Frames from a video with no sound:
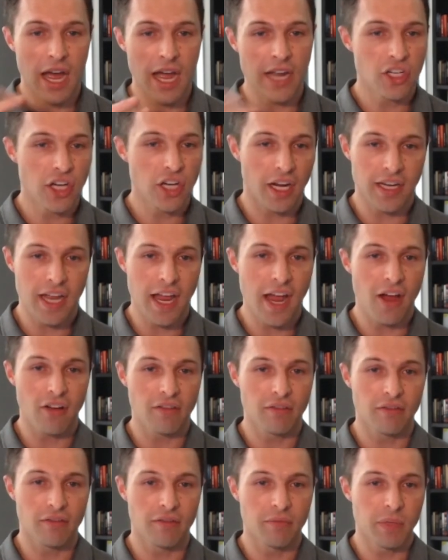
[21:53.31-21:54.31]
I checked
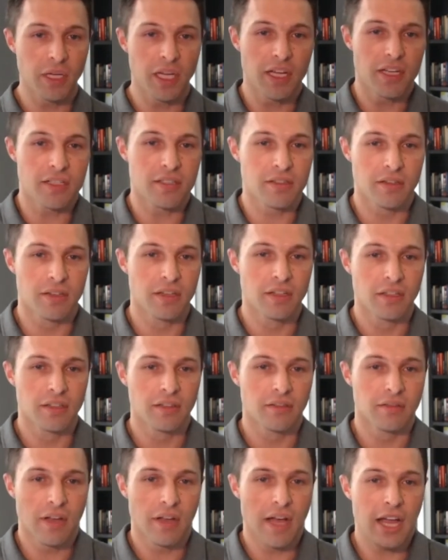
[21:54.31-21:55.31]
out because
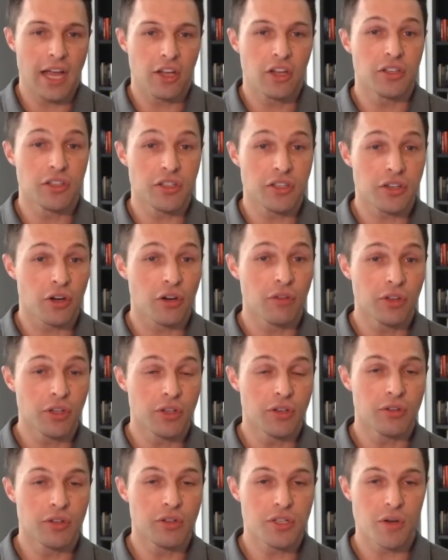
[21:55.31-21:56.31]
I couldn't serve you.